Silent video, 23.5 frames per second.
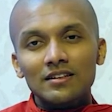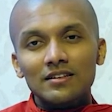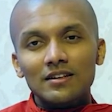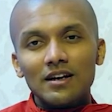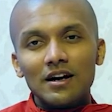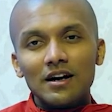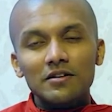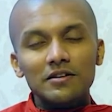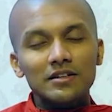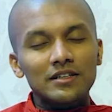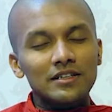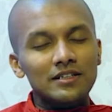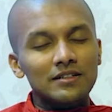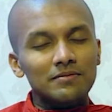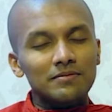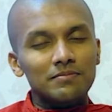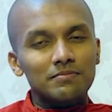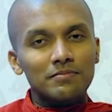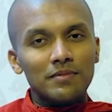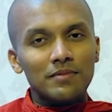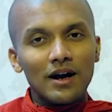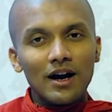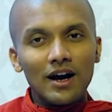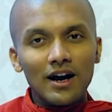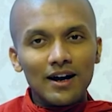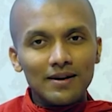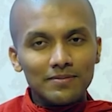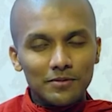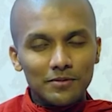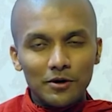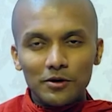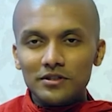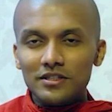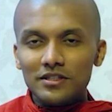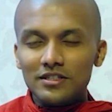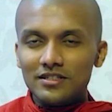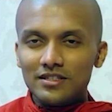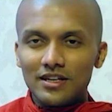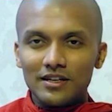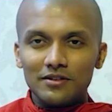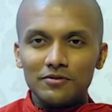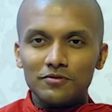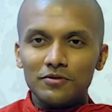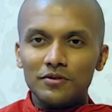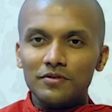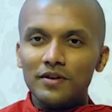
our Mahabodhisattva,